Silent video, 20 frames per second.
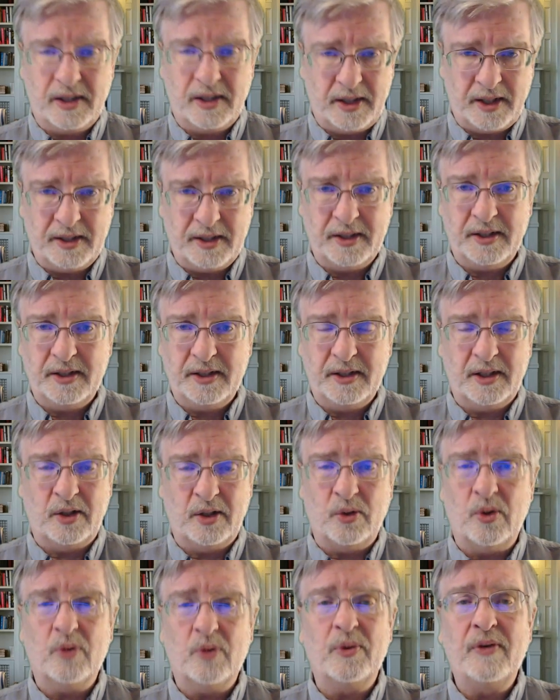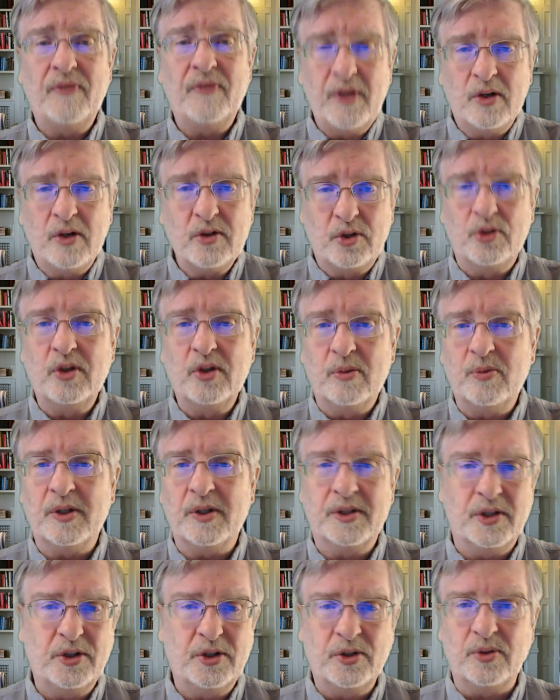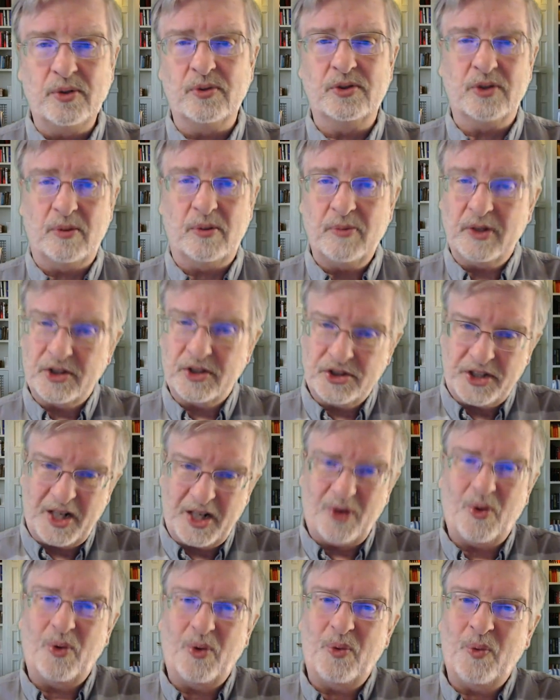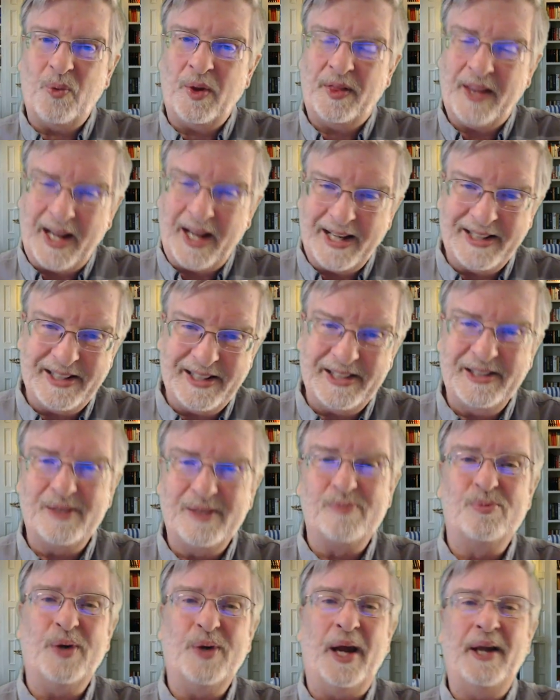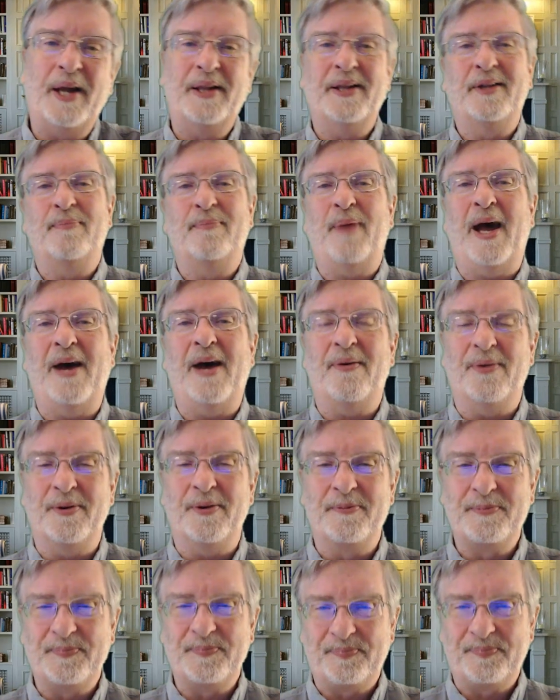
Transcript: they, the Lord revealed to them what to do. So I'm going to share what they did to break this pattern.